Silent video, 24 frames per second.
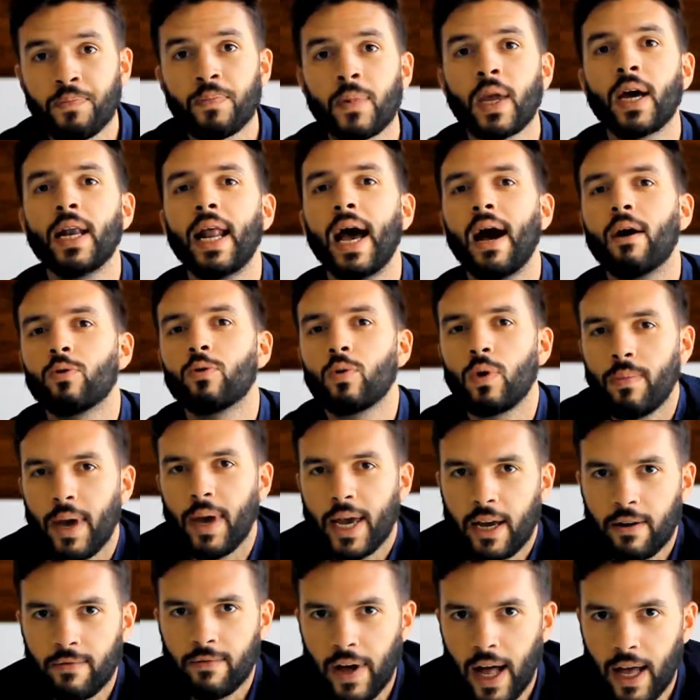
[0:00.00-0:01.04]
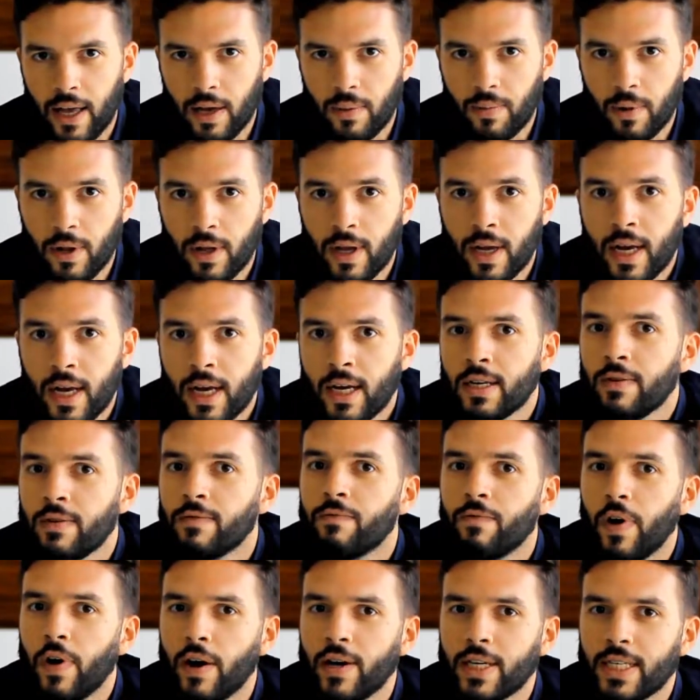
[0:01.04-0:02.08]
And how do we make it valuable?
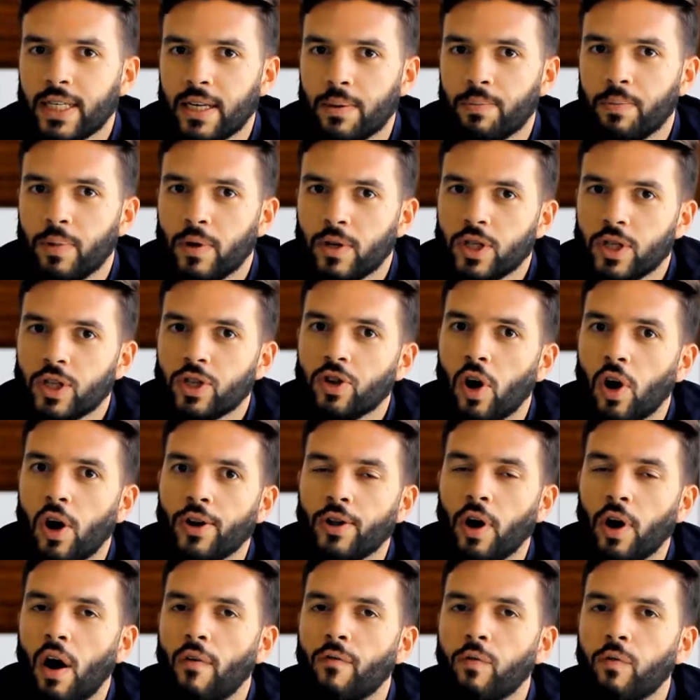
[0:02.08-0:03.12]
Very simple. Start off